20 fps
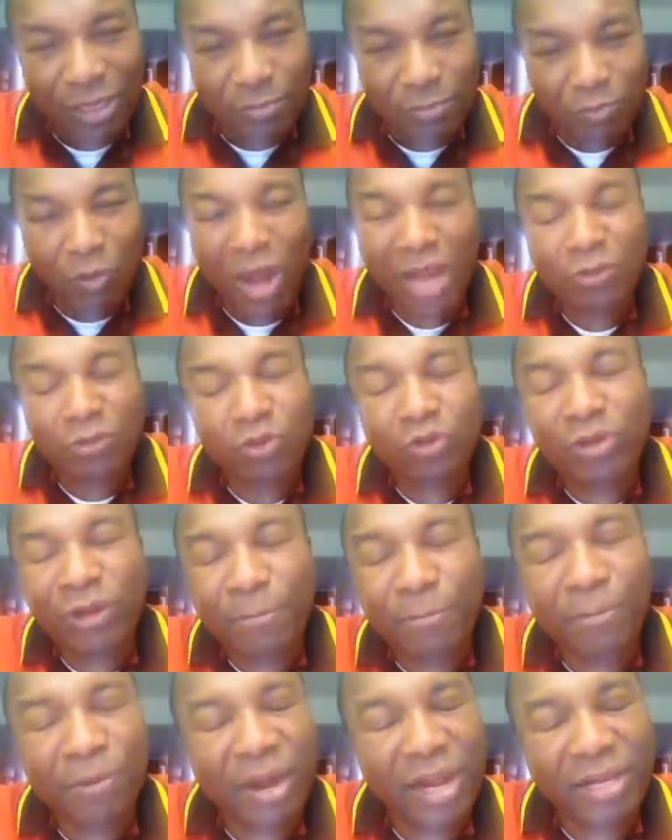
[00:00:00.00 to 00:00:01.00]
Why should they
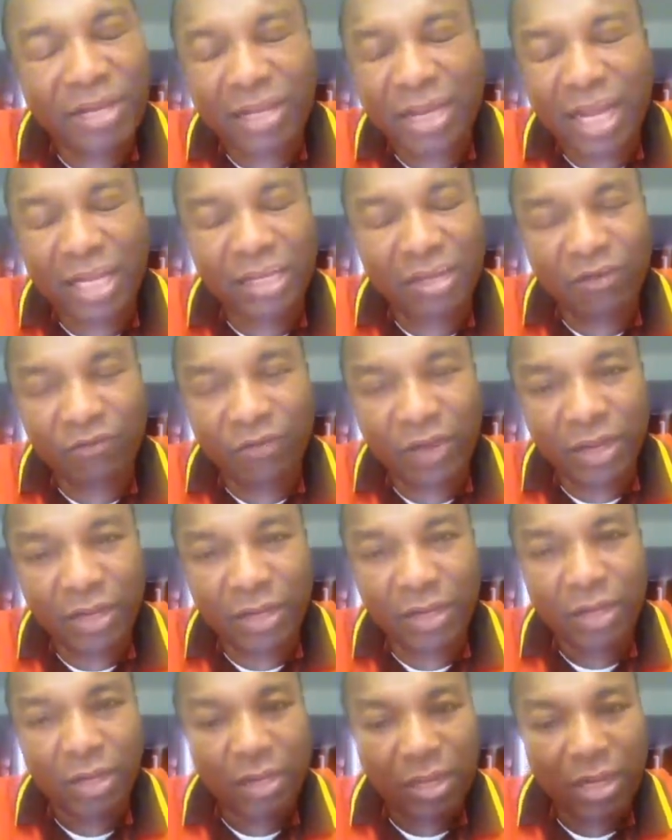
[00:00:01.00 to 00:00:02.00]
pray in the Garden of
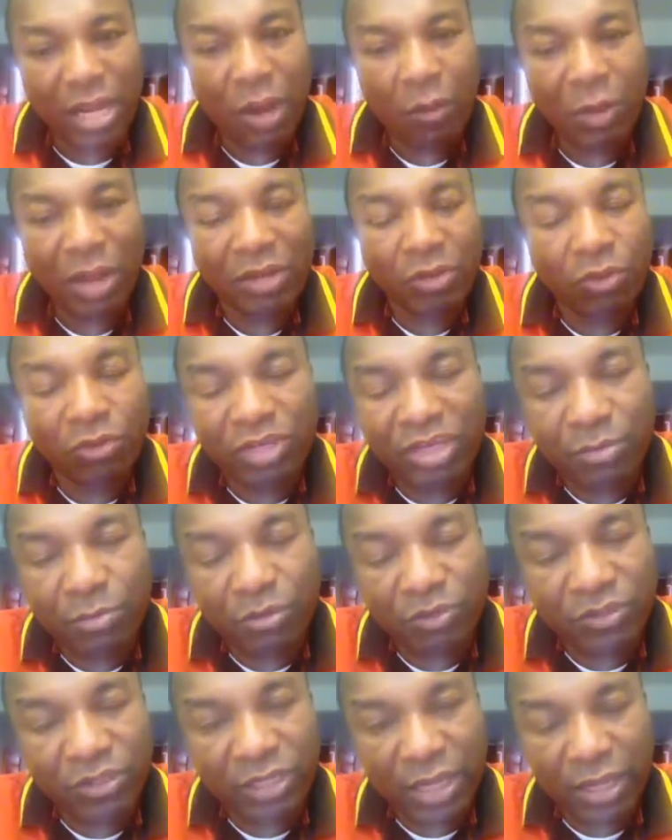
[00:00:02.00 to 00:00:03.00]
Eden? There were no
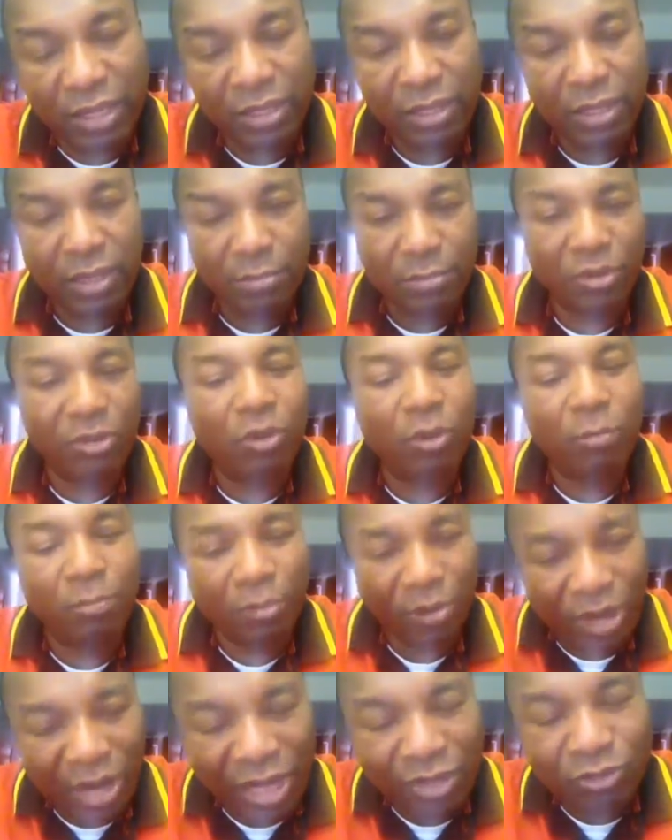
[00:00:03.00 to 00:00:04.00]
demons there, because
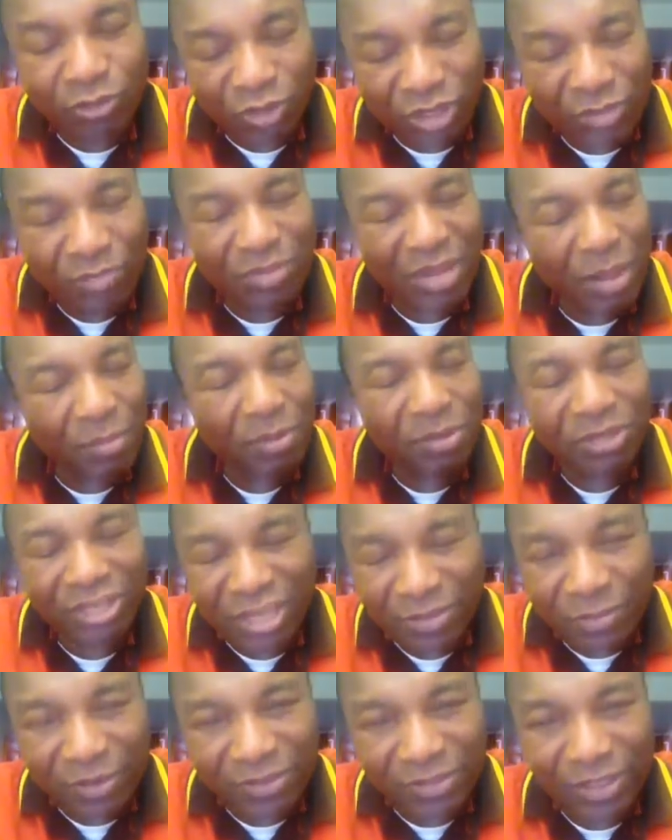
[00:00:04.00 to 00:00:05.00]
prayer shouldn't be about
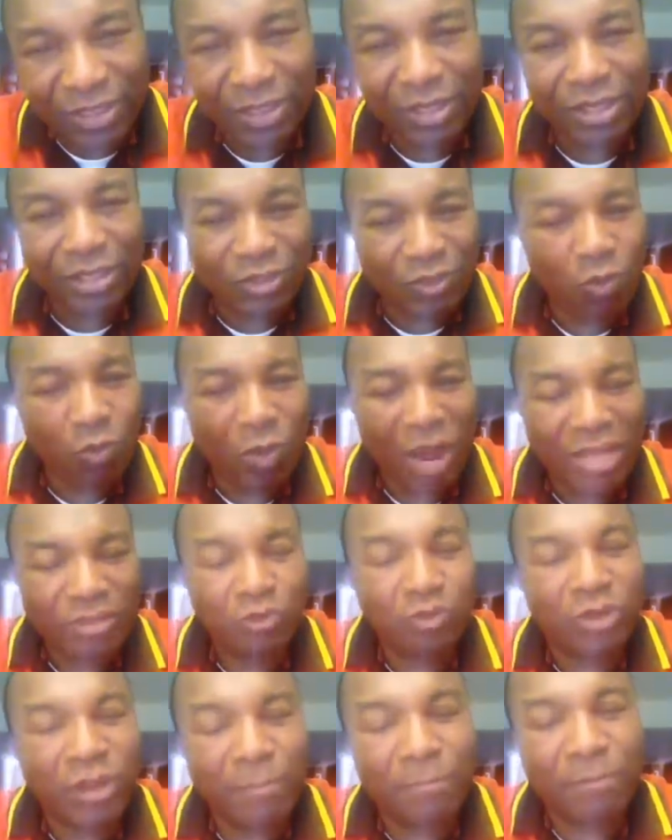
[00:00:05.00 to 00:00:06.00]
demons. So why
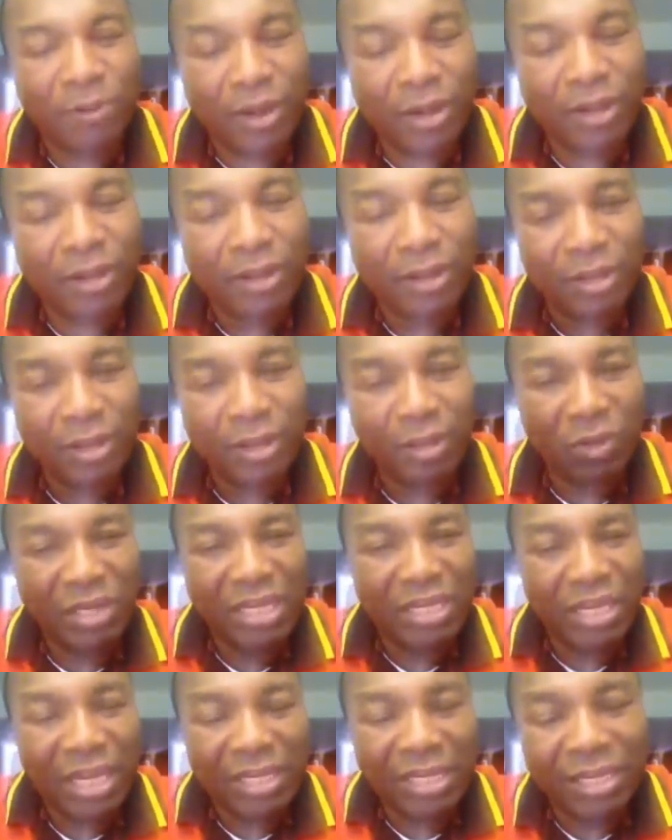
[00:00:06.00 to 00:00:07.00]
should they pray? But
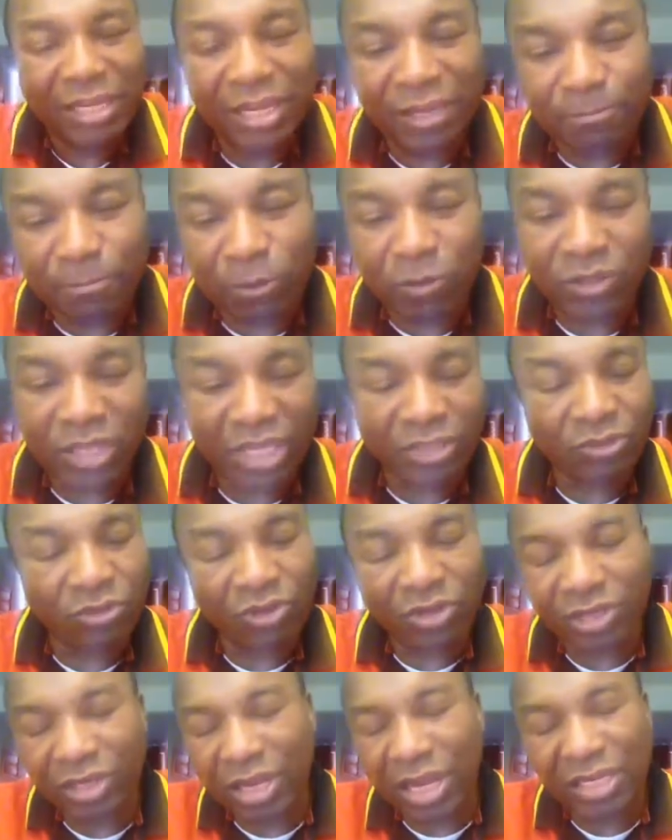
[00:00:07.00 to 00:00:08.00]
they didn't need protection
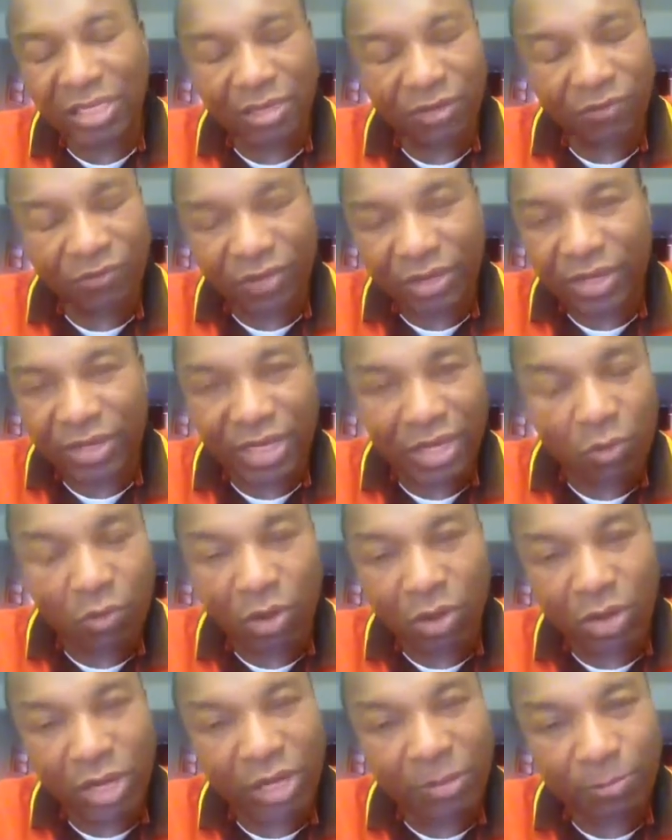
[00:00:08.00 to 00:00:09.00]
in the Garden of Eden. They were
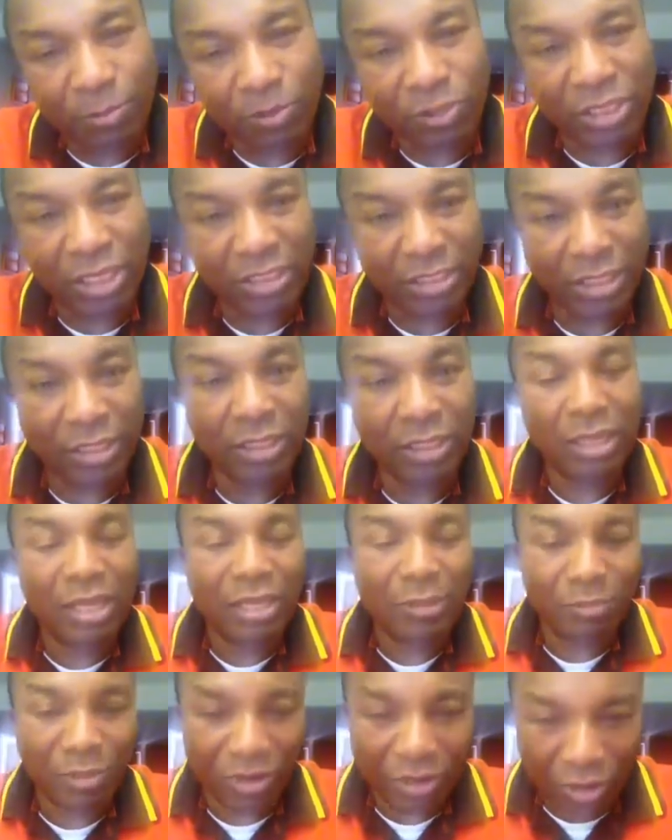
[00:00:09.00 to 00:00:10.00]
already protected,
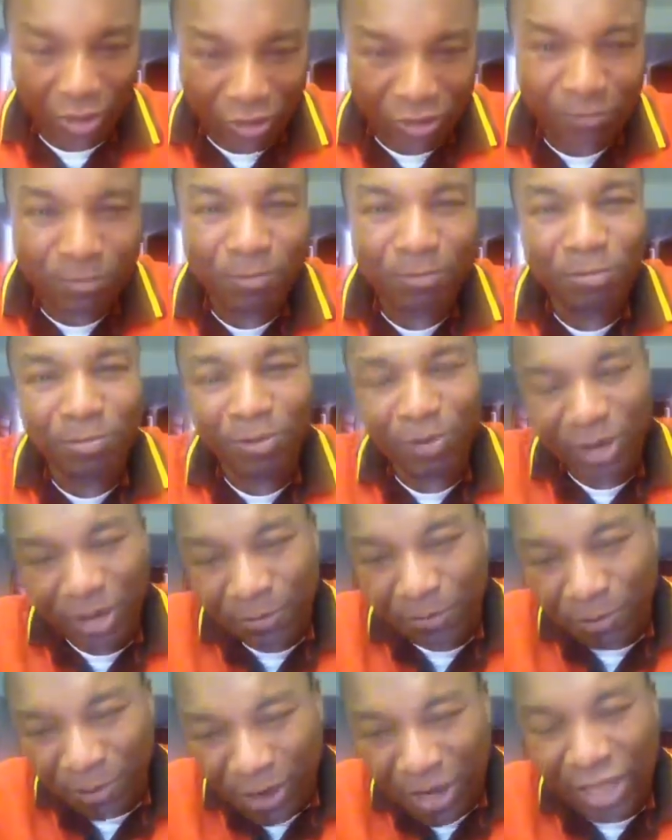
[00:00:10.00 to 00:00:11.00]
because
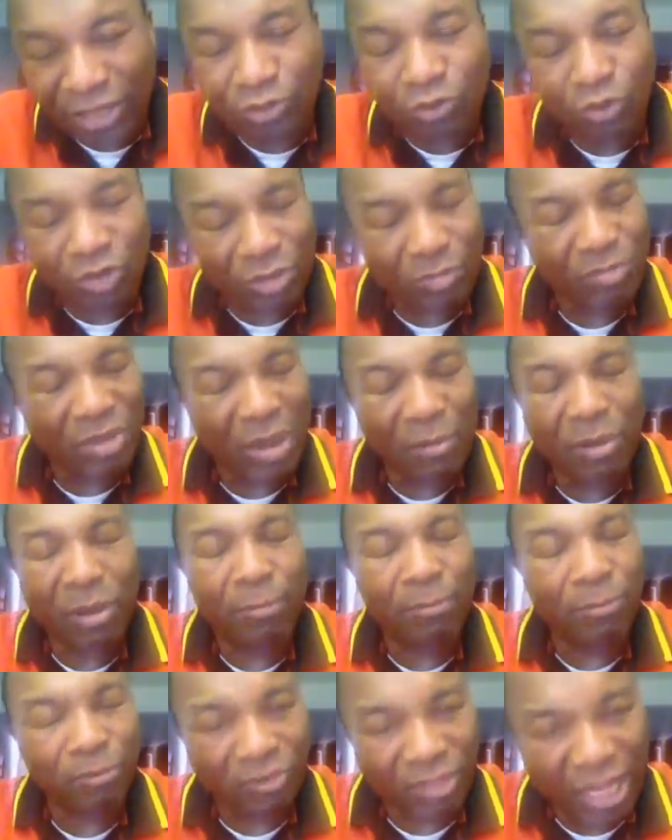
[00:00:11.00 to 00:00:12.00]
prayer shouldn't be
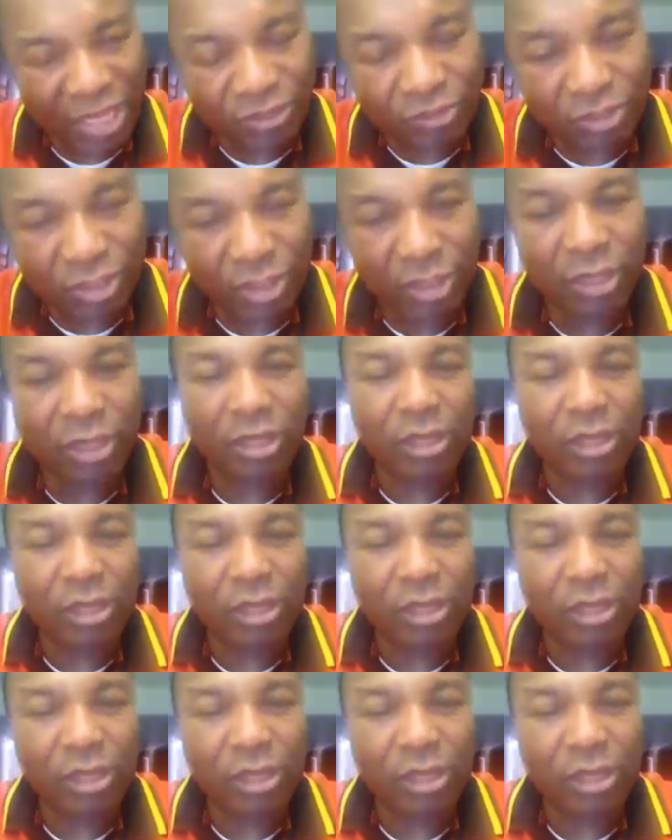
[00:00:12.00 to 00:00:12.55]
about protection.